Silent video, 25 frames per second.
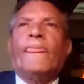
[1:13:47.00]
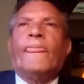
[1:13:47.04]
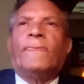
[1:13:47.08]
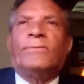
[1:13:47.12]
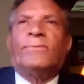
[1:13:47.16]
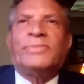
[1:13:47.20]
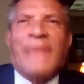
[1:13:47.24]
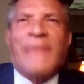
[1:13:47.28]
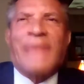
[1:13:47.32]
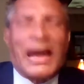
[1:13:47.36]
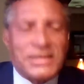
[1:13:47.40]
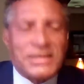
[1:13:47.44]

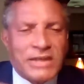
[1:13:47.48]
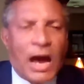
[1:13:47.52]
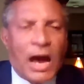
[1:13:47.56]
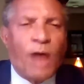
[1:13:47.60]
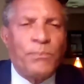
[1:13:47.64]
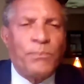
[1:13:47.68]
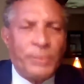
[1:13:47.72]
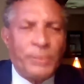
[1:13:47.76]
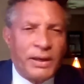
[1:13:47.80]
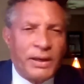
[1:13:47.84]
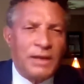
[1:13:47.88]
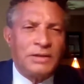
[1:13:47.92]
That's how
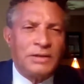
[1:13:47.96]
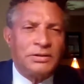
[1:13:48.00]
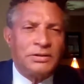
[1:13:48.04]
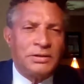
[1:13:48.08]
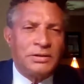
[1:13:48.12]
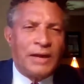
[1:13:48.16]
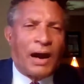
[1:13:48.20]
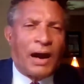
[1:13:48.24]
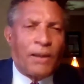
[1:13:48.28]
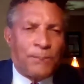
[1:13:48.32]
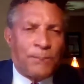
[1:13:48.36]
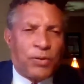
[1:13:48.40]
big
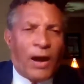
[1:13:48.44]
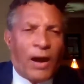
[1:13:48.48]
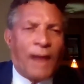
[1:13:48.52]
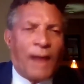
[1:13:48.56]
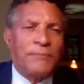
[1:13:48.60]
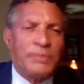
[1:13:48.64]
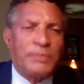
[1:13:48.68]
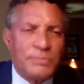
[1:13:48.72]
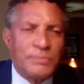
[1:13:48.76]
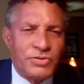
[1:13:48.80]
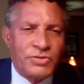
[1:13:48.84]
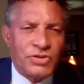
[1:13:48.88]
our
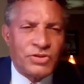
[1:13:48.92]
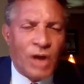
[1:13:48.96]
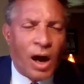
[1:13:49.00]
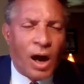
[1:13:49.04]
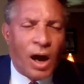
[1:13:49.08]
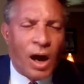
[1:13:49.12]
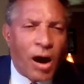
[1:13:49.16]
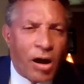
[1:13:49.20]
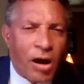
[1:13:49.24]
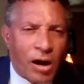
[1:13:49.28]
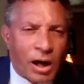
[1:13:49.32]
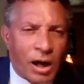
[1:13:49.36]
problems
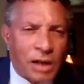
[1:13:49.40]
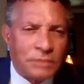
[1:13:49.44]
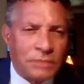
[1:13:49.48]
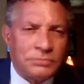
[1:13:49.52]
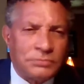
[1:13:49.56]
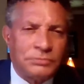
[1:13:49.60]
are.